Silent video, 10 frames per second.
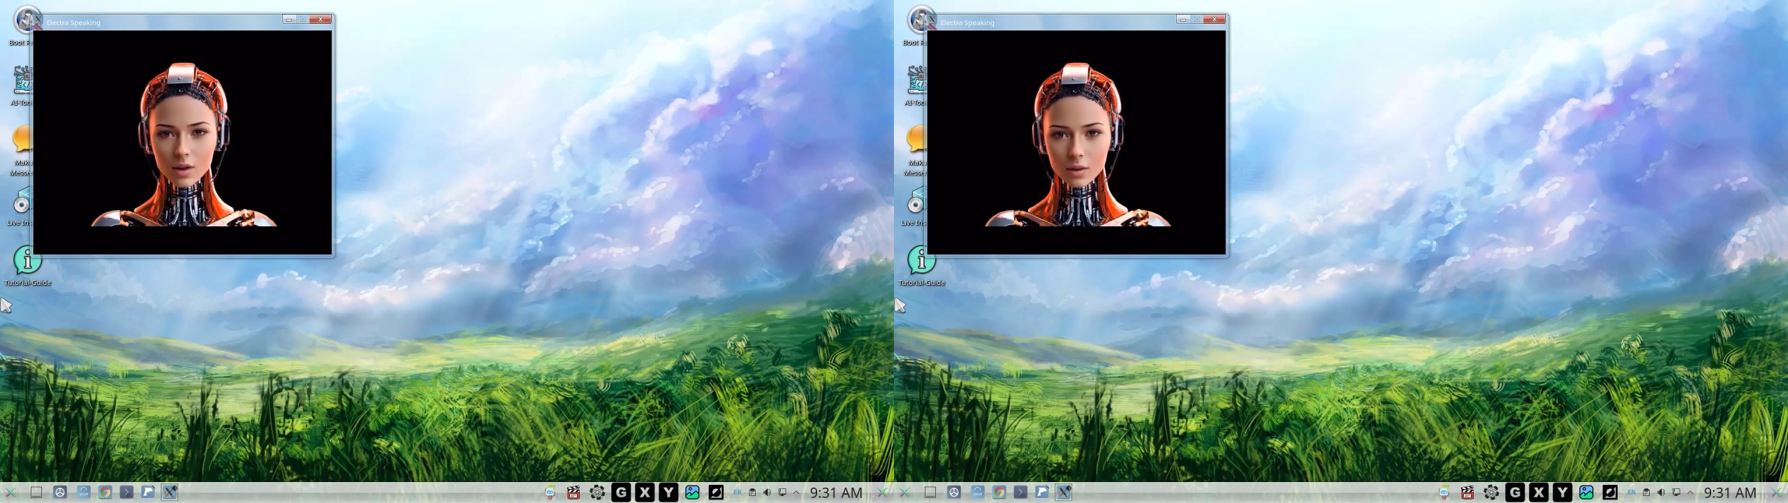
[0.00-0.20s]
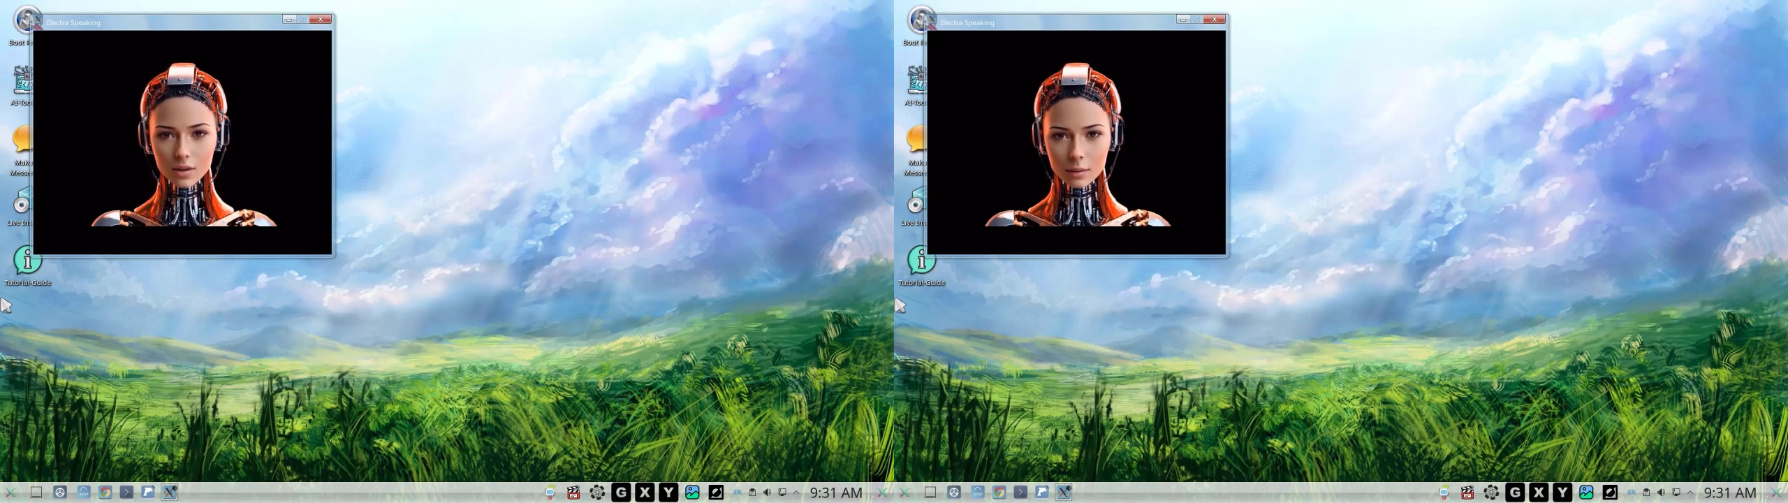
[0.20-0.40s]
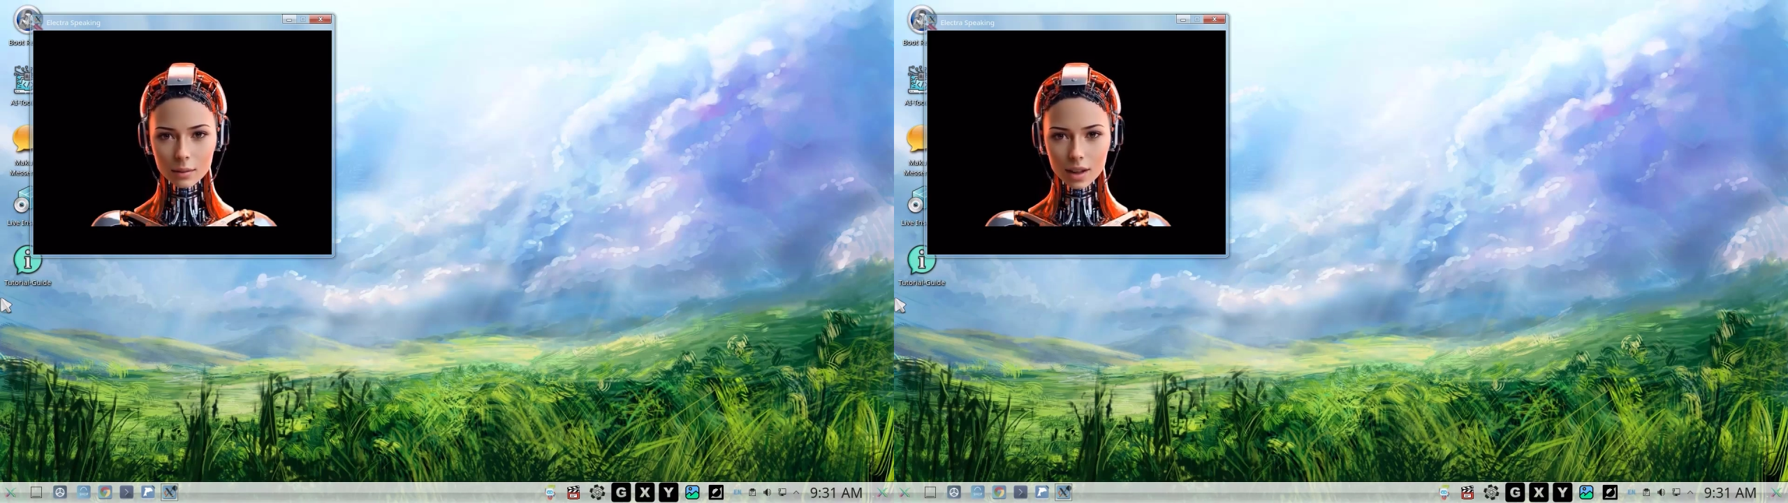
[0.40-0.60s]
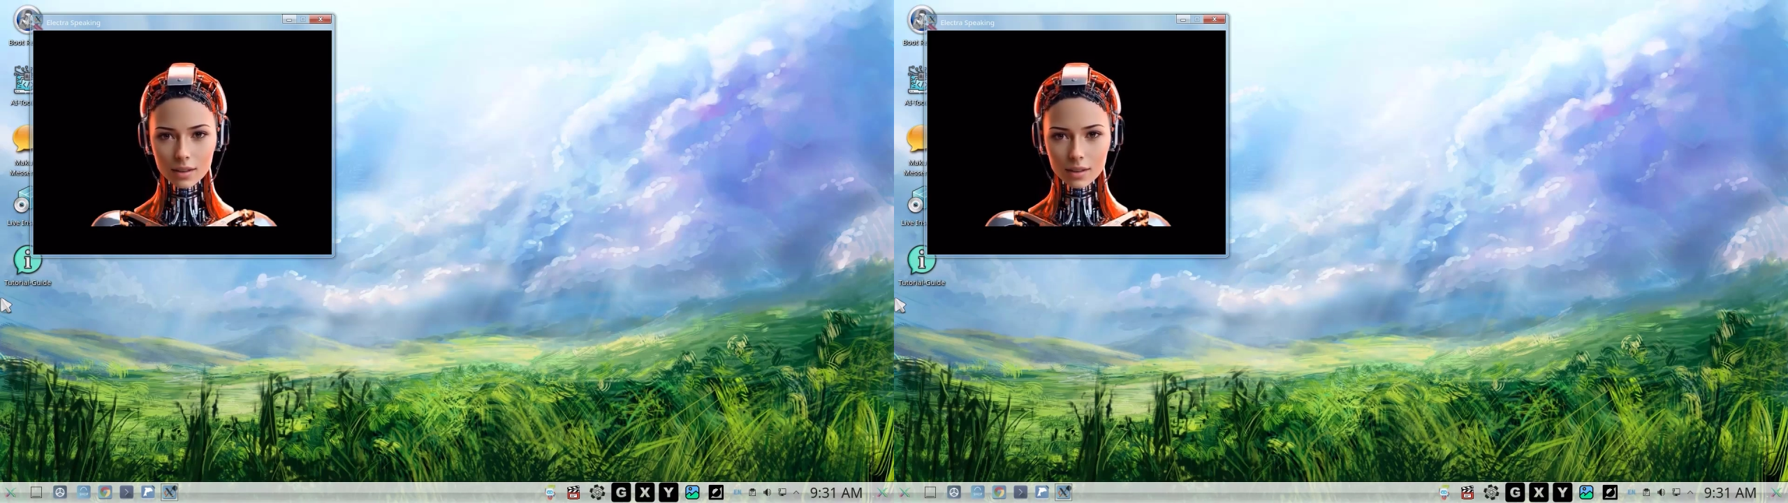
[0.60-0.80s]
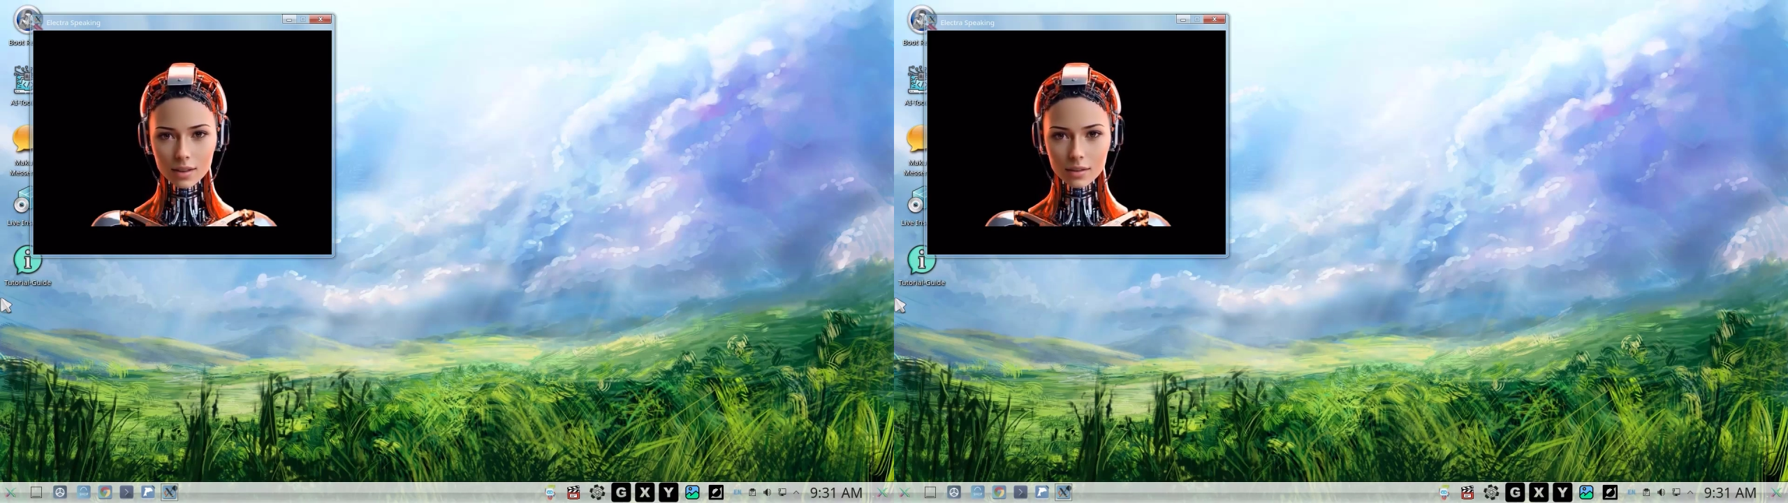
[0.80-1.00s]
4.
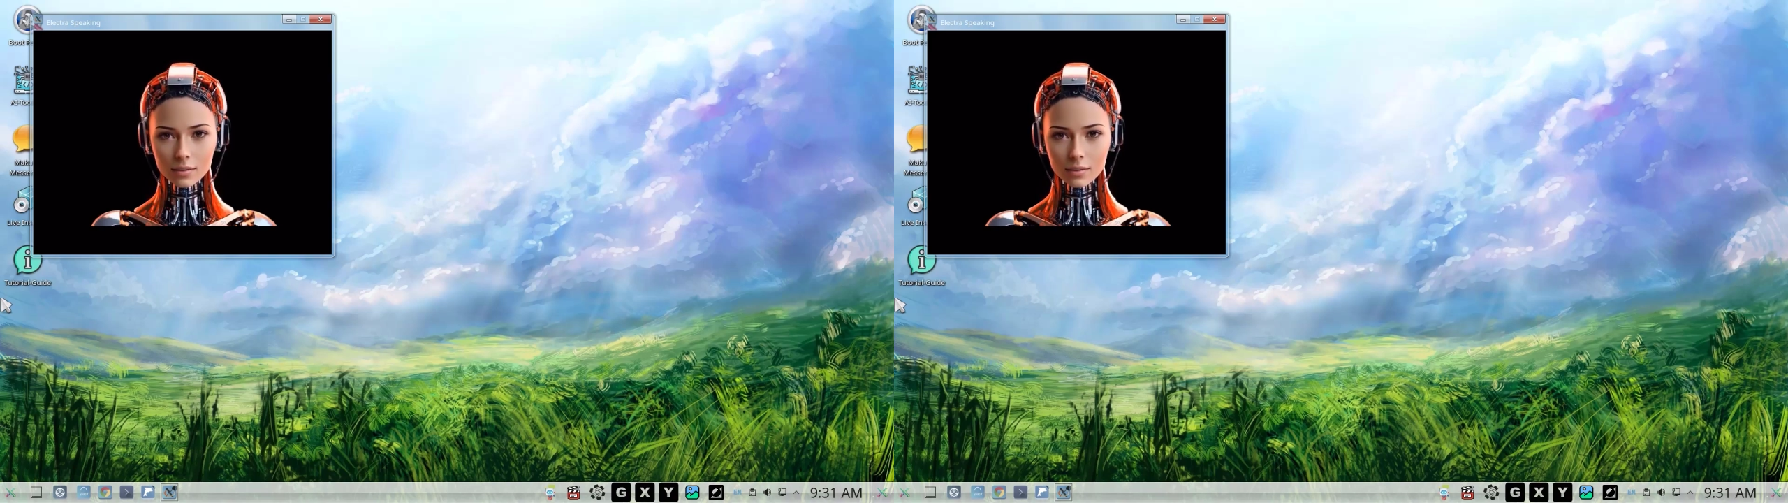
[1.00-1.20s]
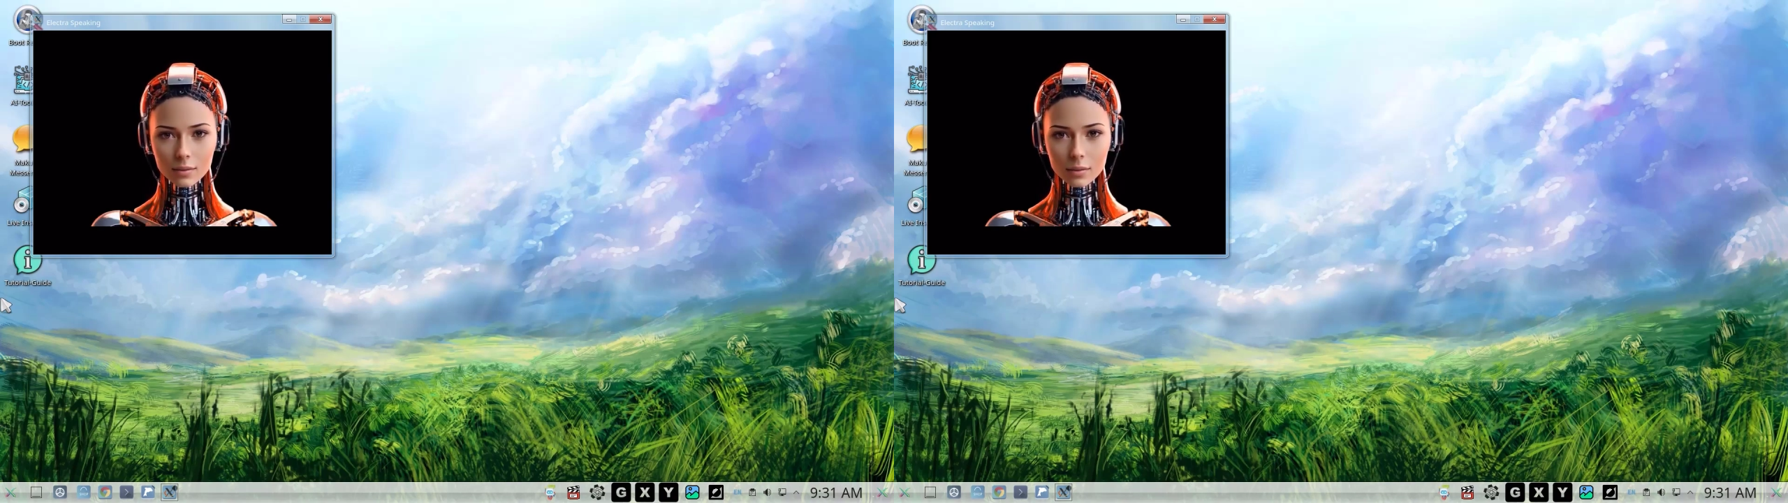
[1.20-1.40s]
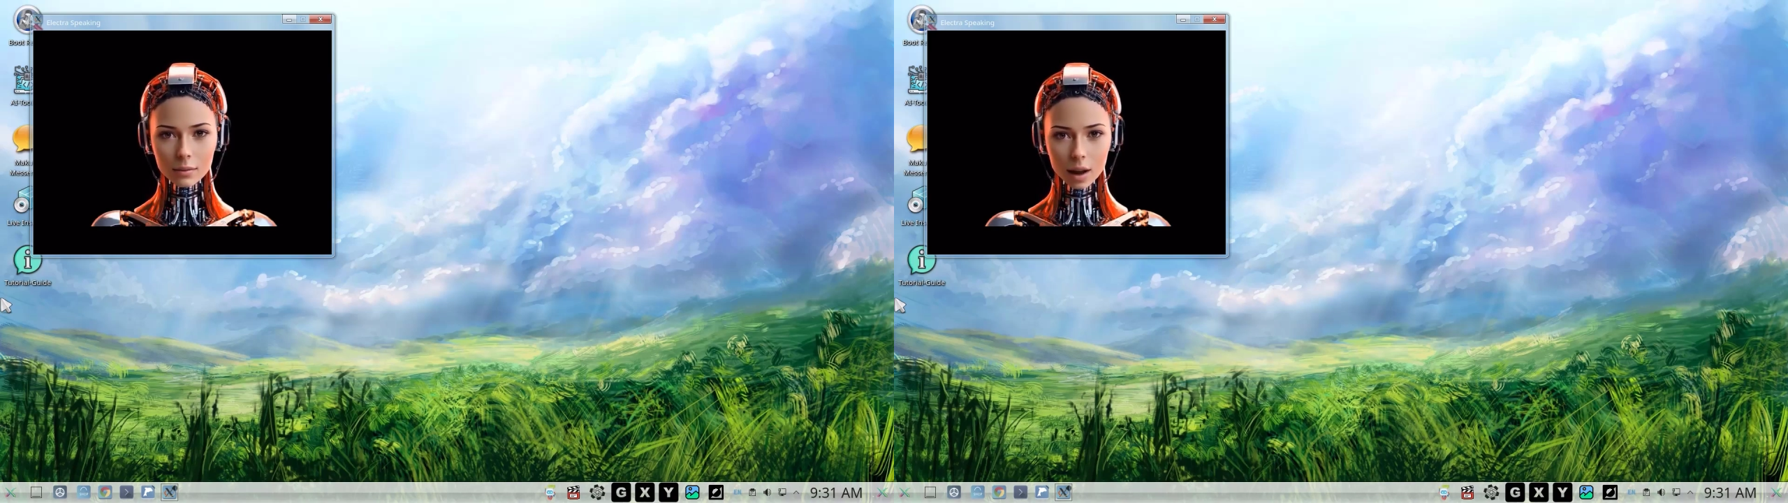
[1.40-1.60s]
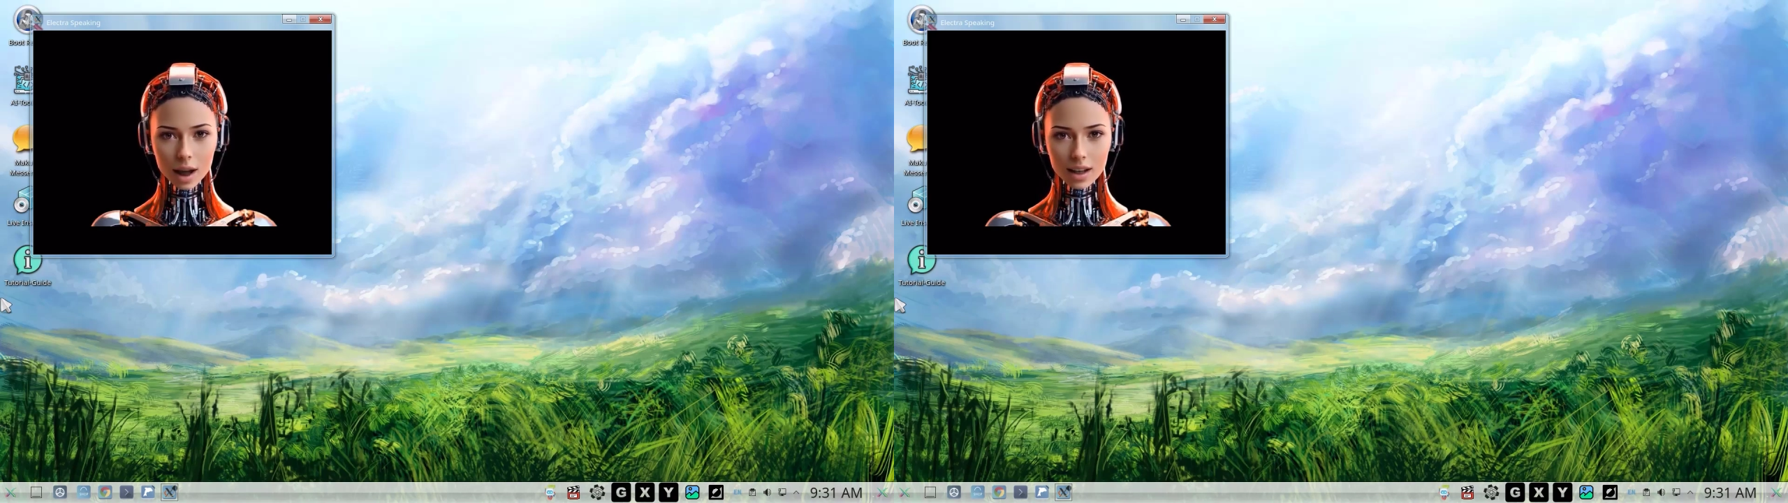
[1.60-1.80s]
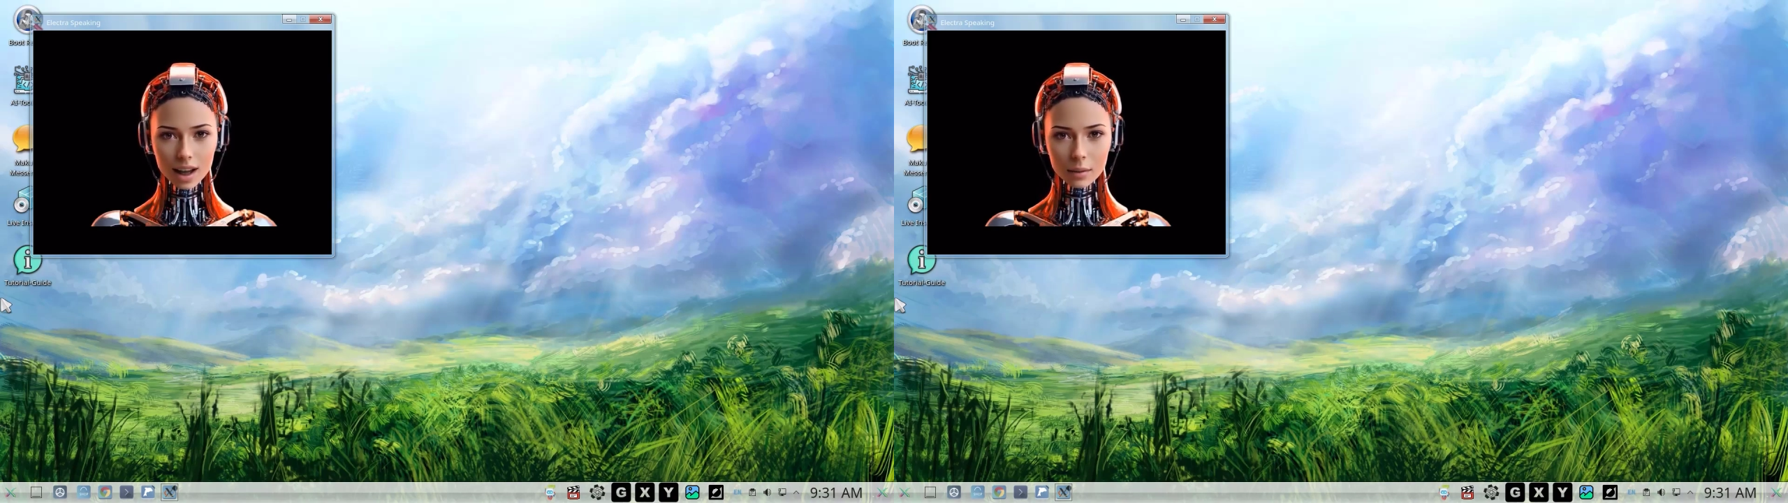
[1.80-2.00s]
Resource
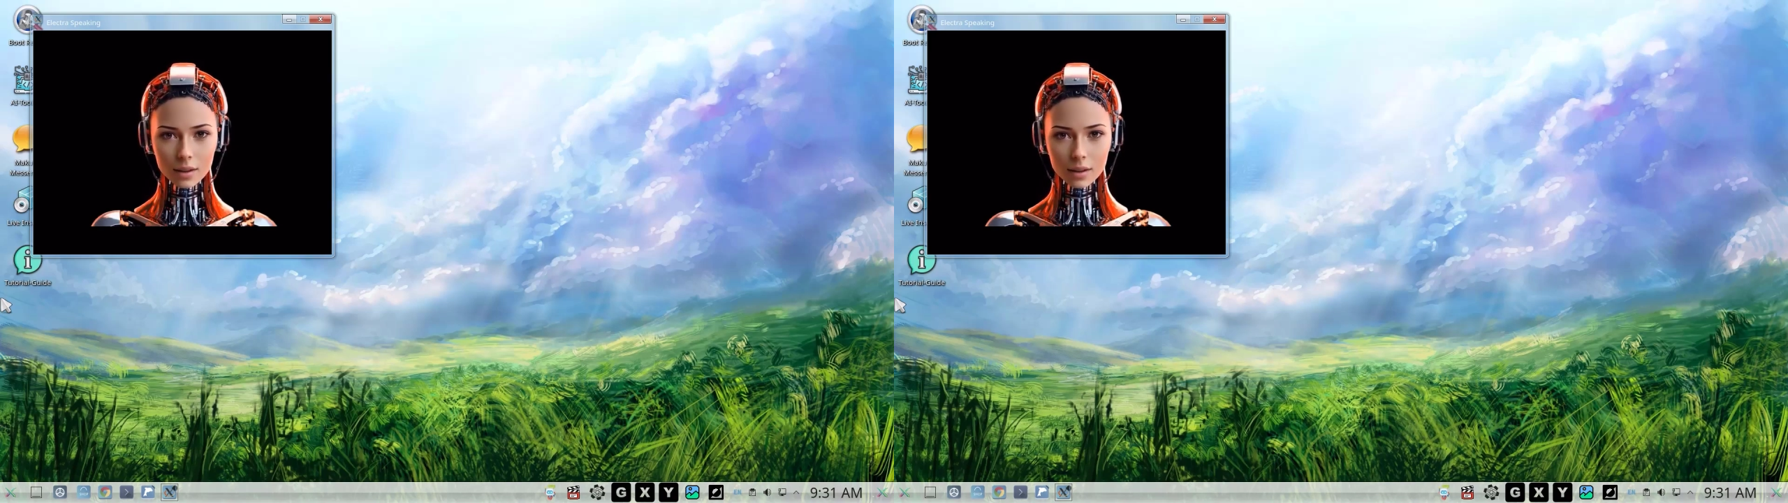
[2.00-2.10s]
scarcity.